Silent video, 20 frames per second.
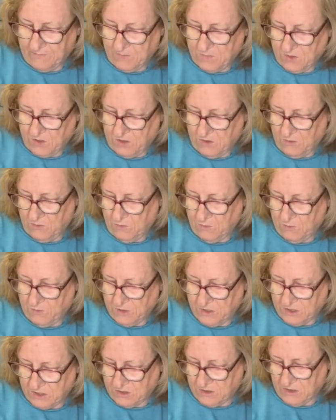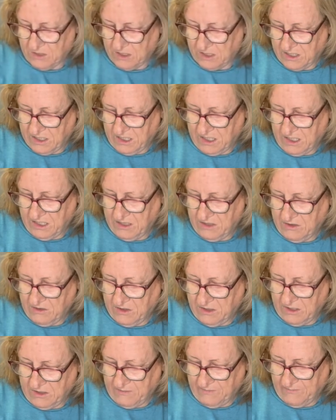So we're just gonna get it
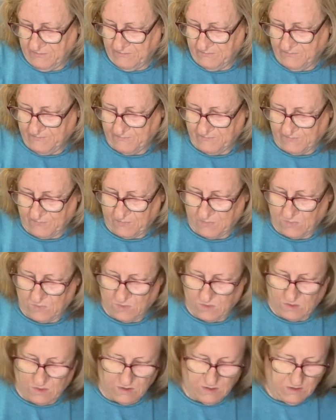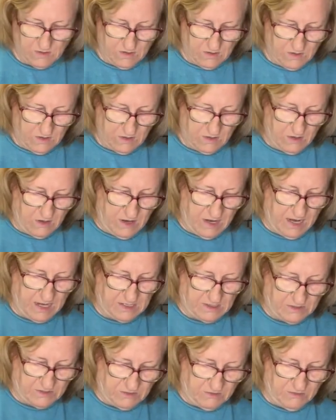done. Your
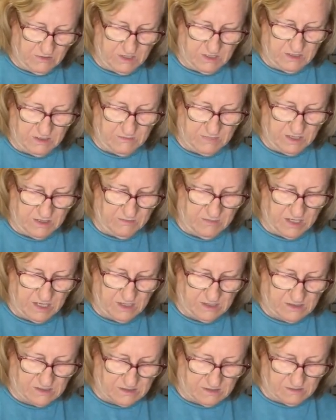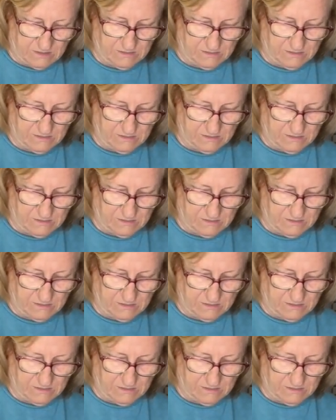hands do get to be a mess.